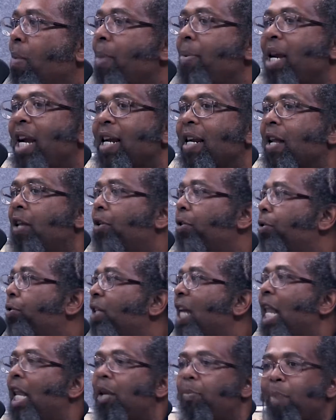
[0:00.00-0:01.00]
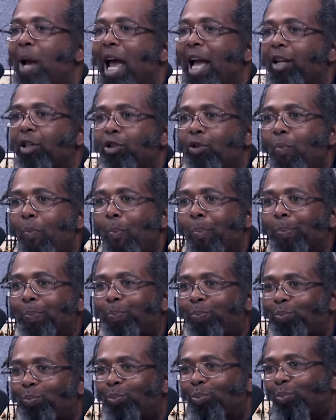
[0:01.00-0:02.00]
Maybe hand out little salad bags,
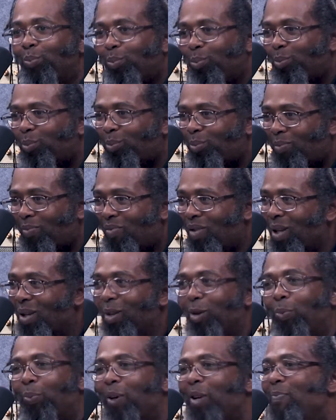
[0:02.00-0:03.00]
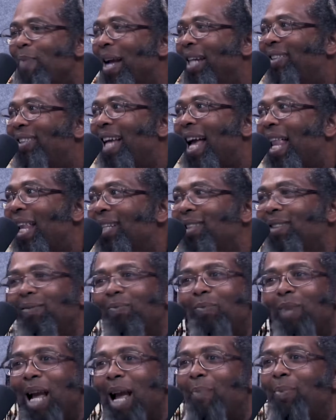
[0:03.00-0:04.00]
little pre-made salads.
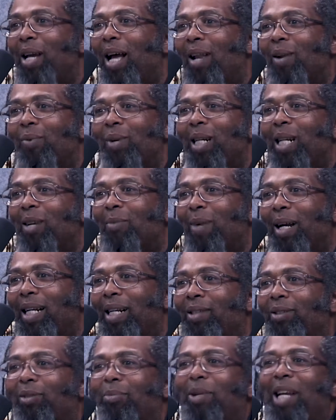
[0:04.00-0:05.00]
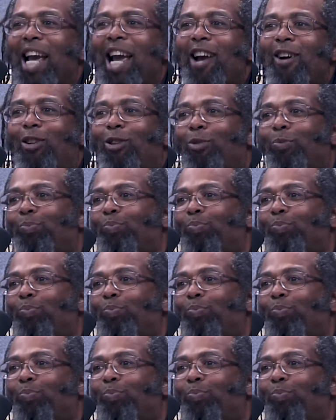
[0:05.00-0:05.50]
Happy Halloween, everybody! Here's some kale.